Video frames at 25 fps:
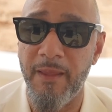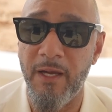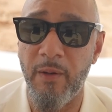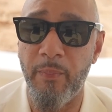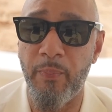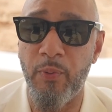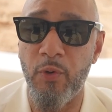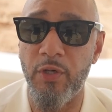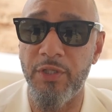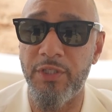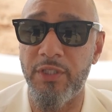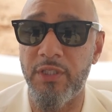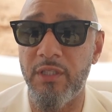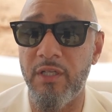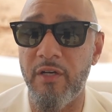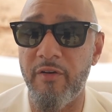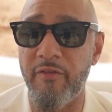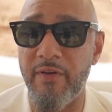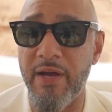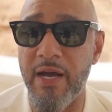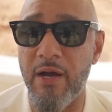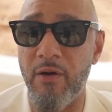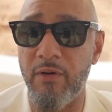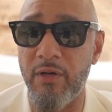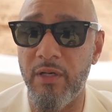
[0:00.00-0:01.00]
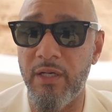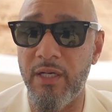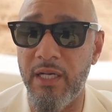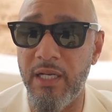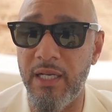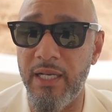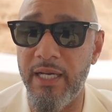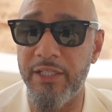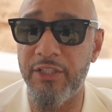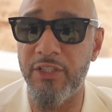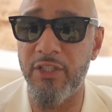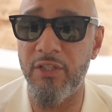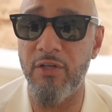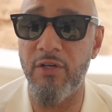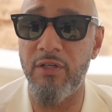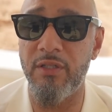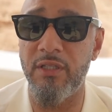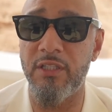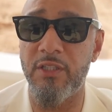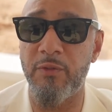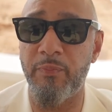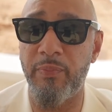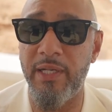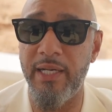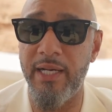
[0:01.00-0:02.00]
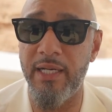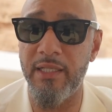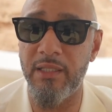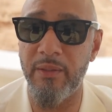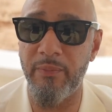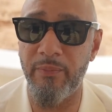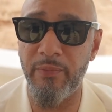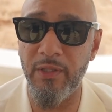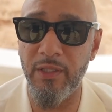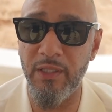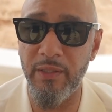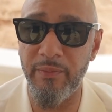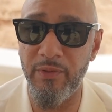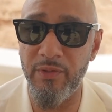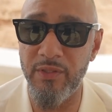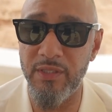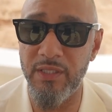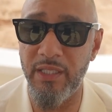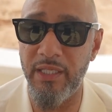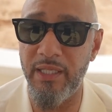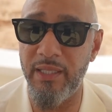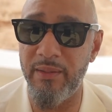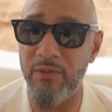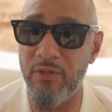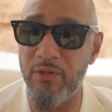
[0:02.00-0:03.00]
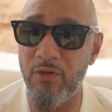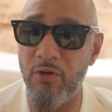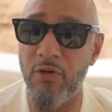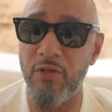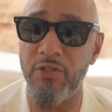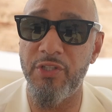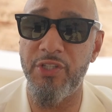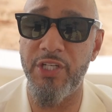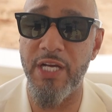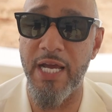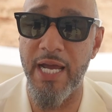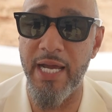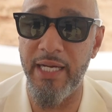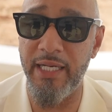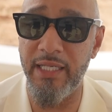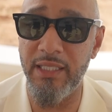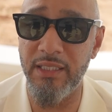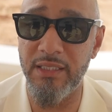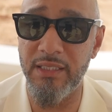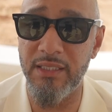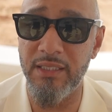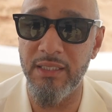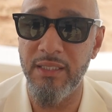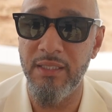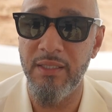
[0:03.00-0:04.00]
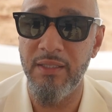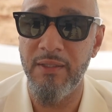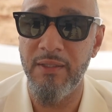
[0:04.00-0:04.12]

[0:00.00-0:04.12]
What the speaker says: a portion of our collection on display at the Brooklyn Museum called Giants.